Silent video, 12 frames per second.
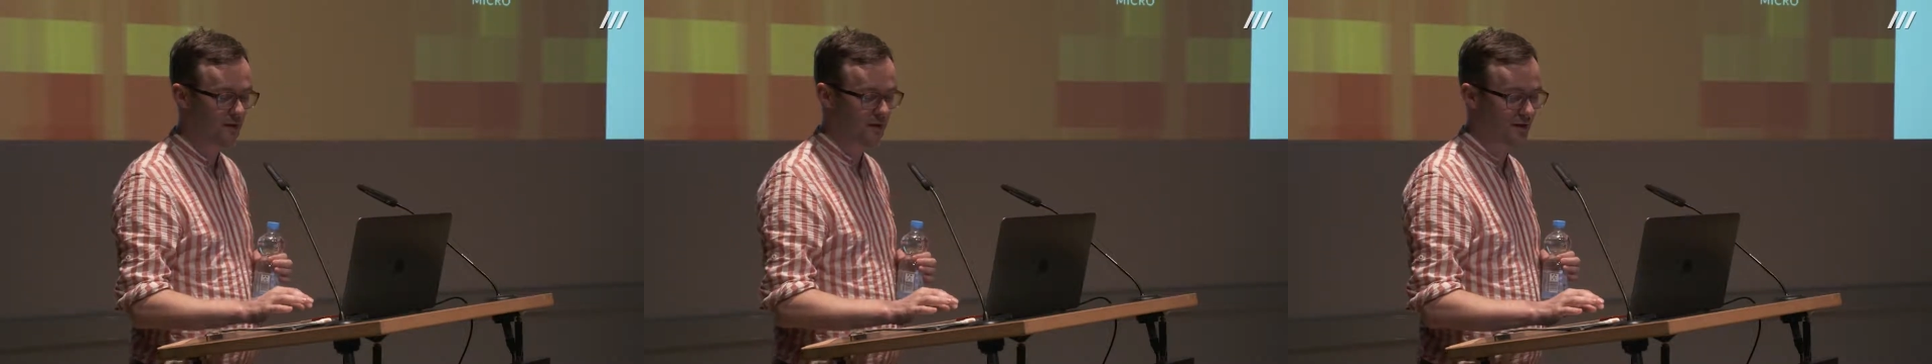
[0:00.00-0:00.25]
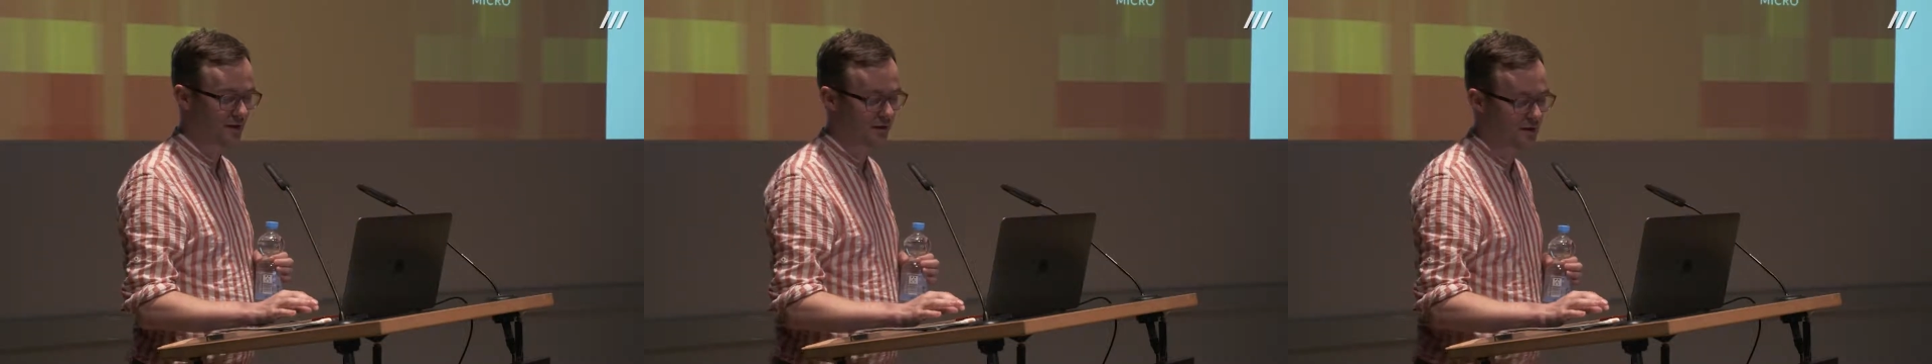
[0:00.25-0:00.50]

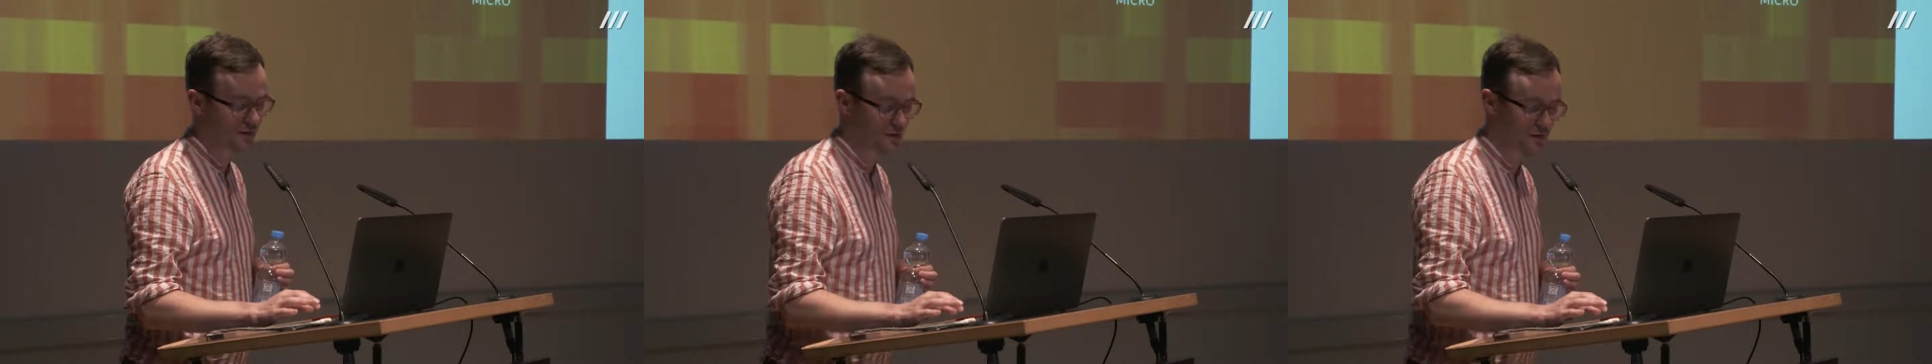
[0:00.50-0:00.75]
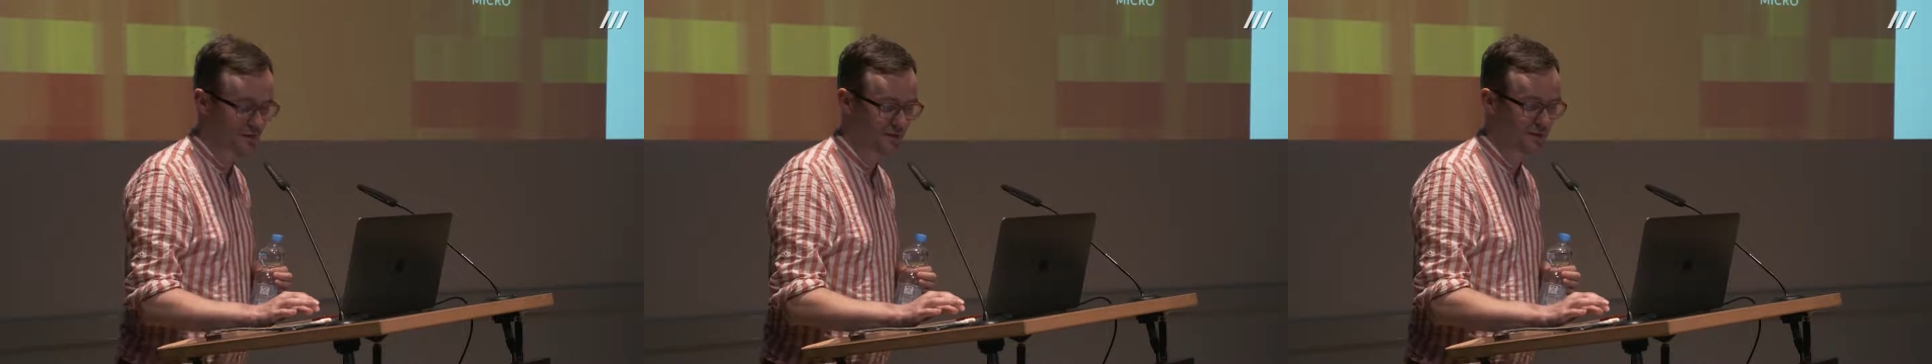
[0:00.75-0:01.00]

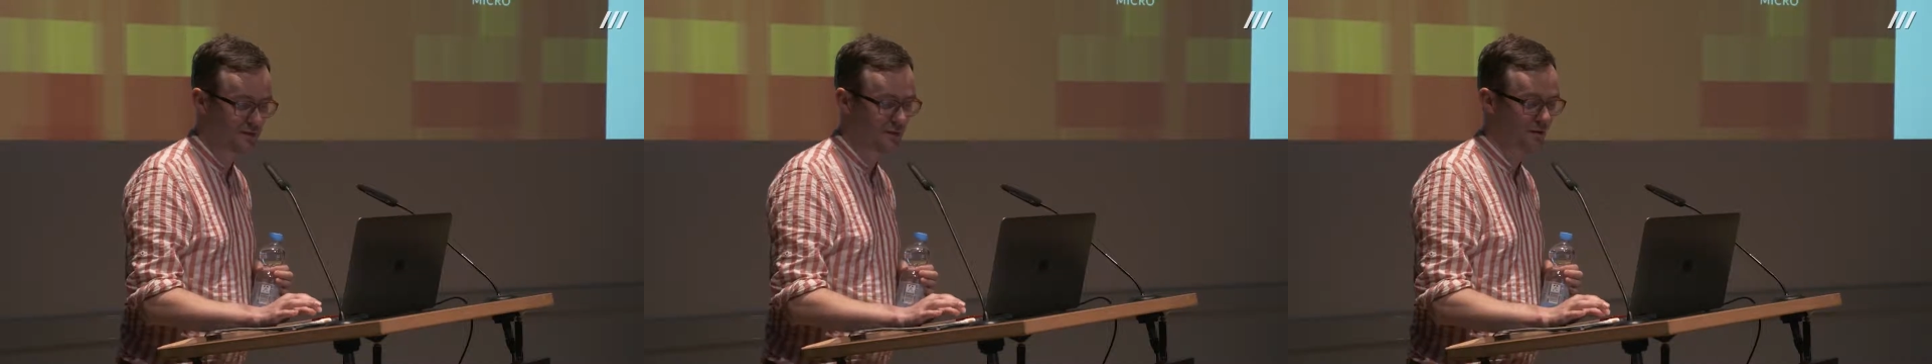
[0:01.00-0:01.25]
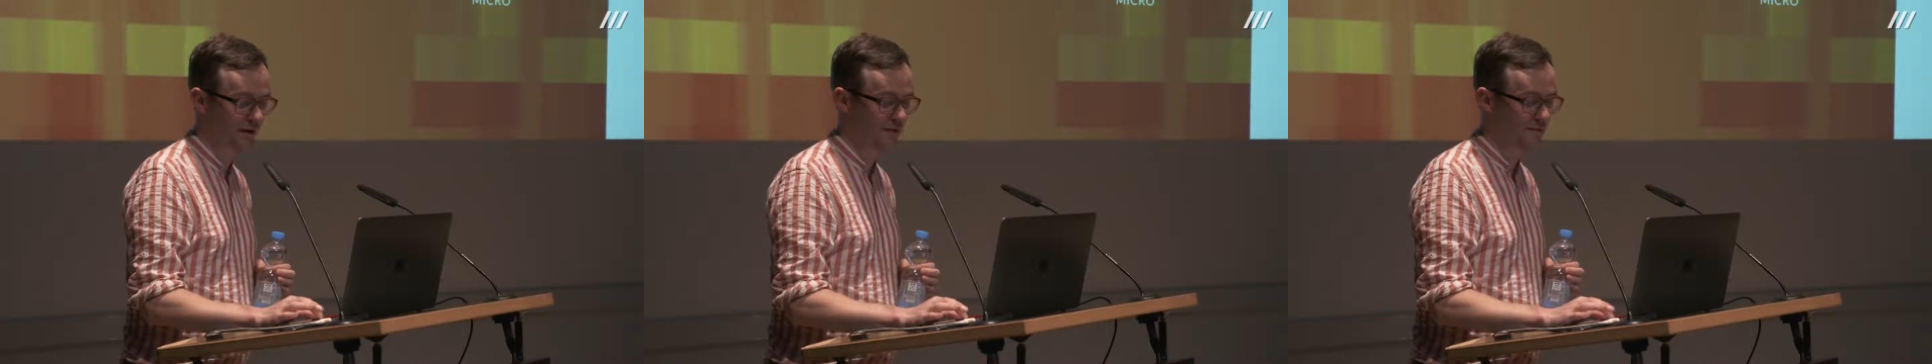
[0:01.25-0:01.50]

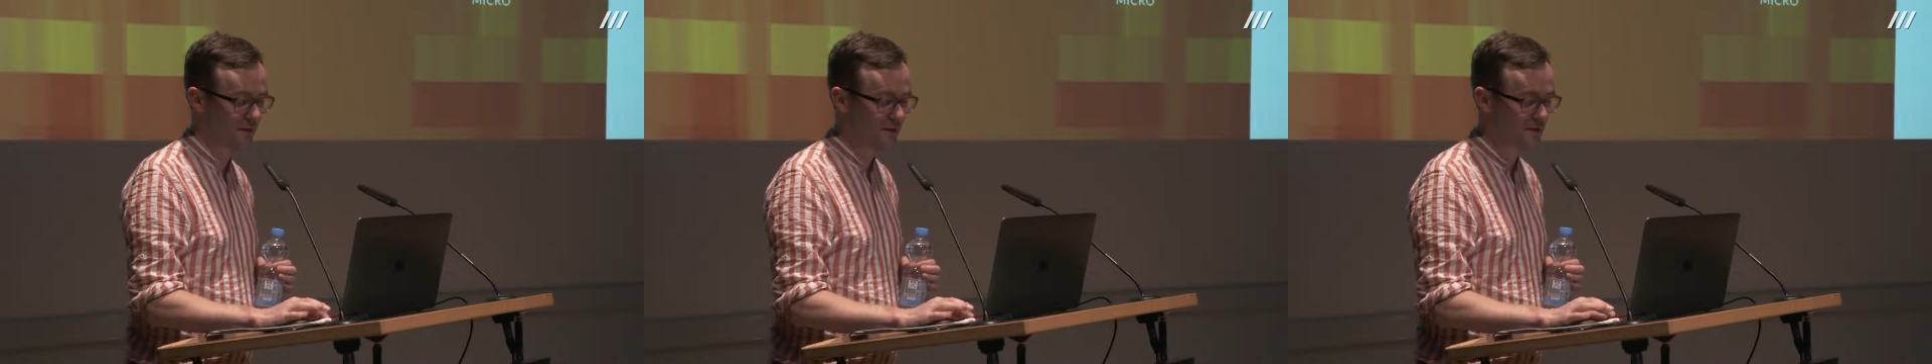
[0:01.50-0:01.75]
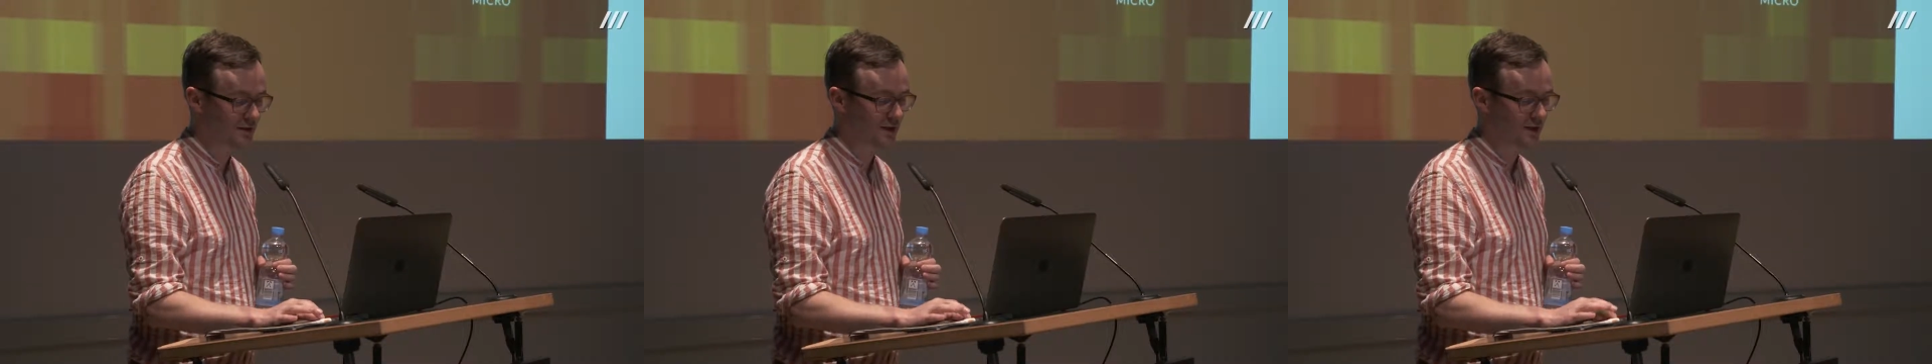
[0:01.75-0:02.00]
what I've mentioned